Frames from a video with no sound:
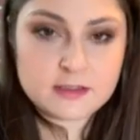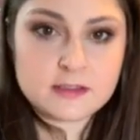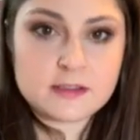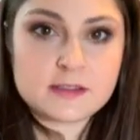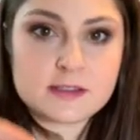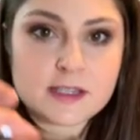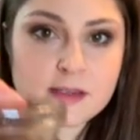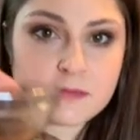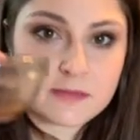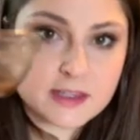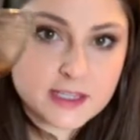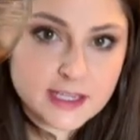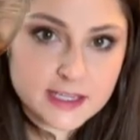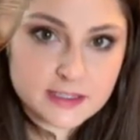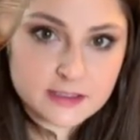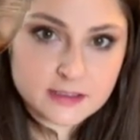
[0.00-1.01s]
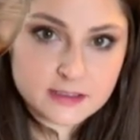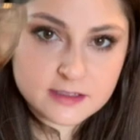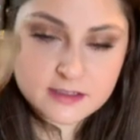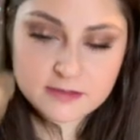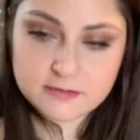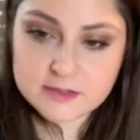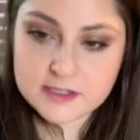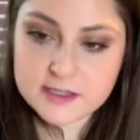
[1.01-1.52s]
Same thing,
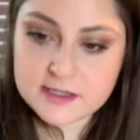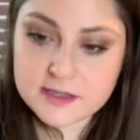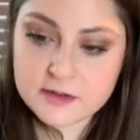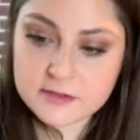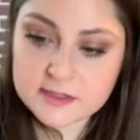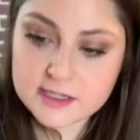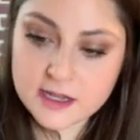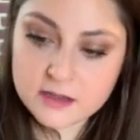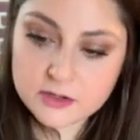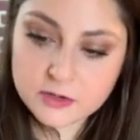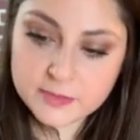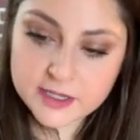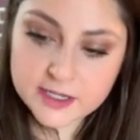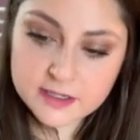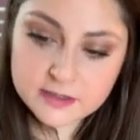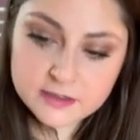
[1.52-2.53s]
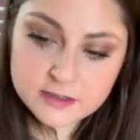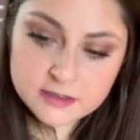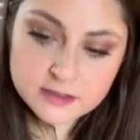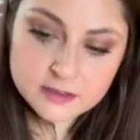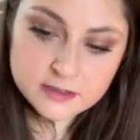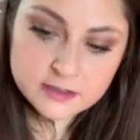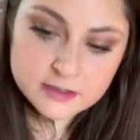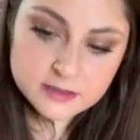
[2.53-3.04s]
once it settles down a little bit,
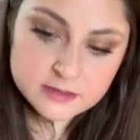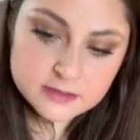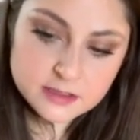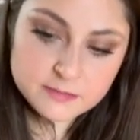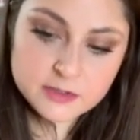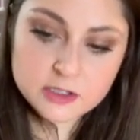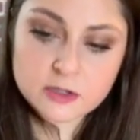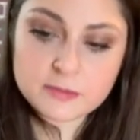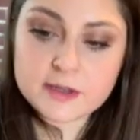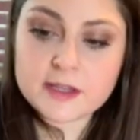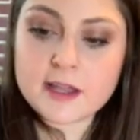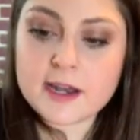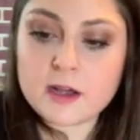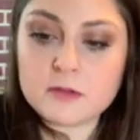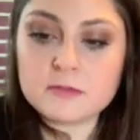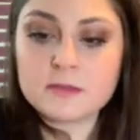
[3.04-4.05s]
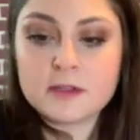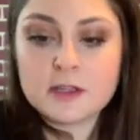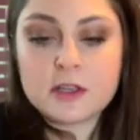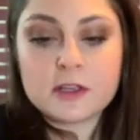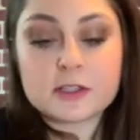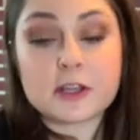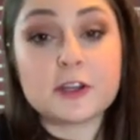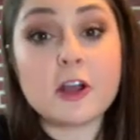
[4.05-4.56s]
dump a little bit of that out.
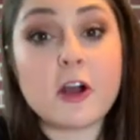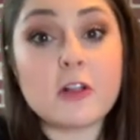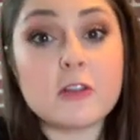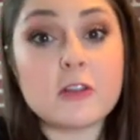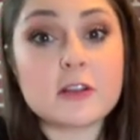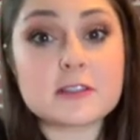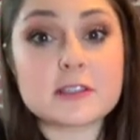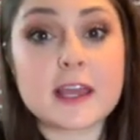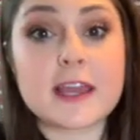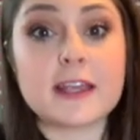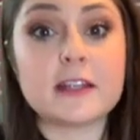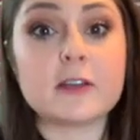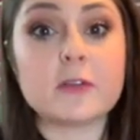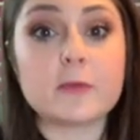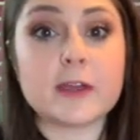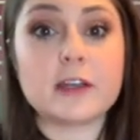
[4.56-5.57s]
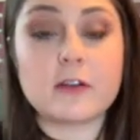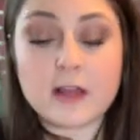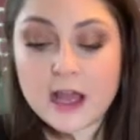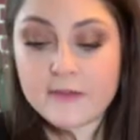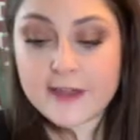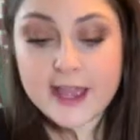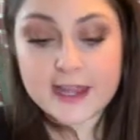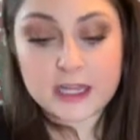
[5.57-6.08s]
So now it looks like we don't
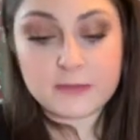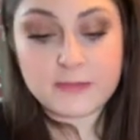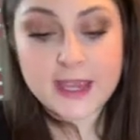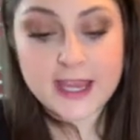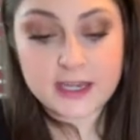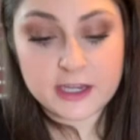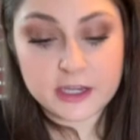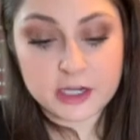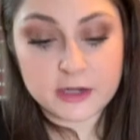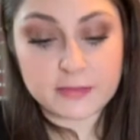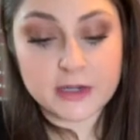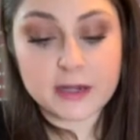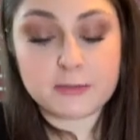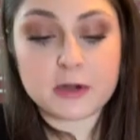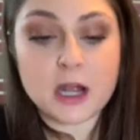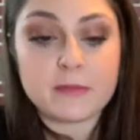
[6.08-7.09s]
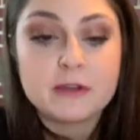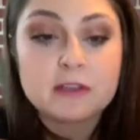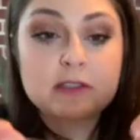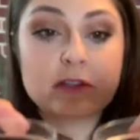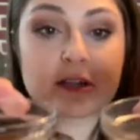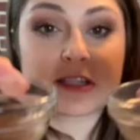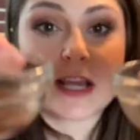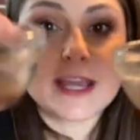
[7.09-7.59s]
have any paint here, but I promise
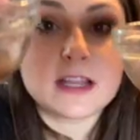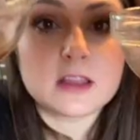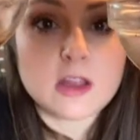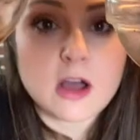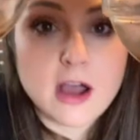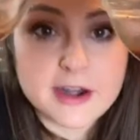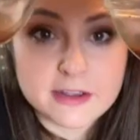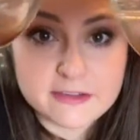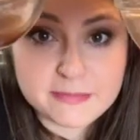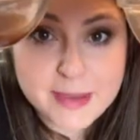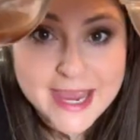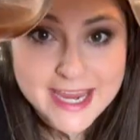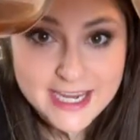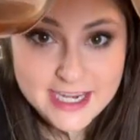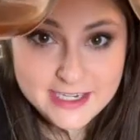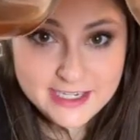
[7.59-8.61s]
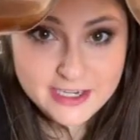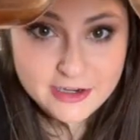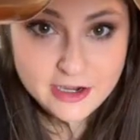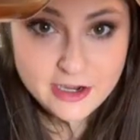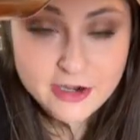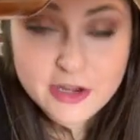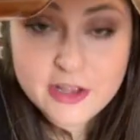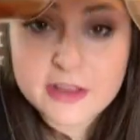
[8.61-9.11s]
there's a lot of paint in
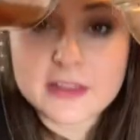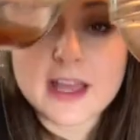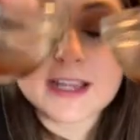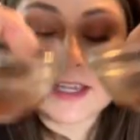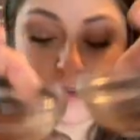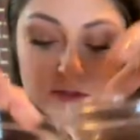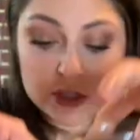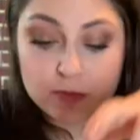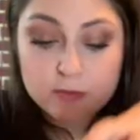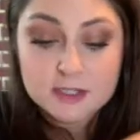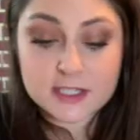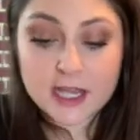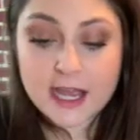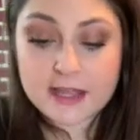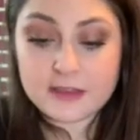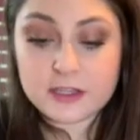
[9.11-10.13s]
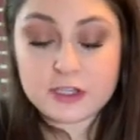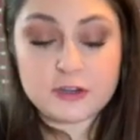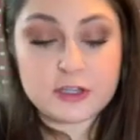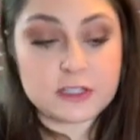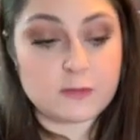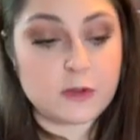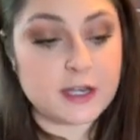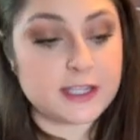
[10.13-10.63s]
here. That gives you a ton. Then you
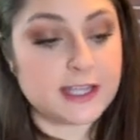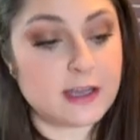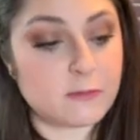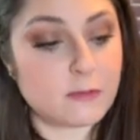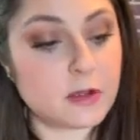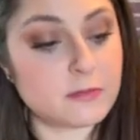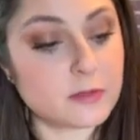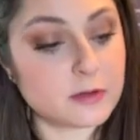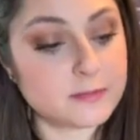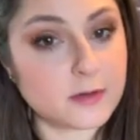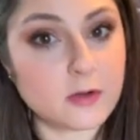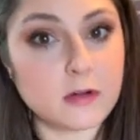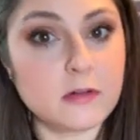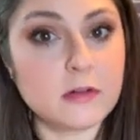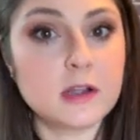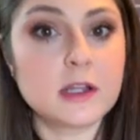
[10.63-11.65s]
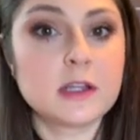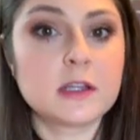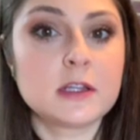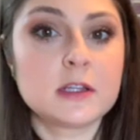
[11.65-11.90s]
just want to get one more bowl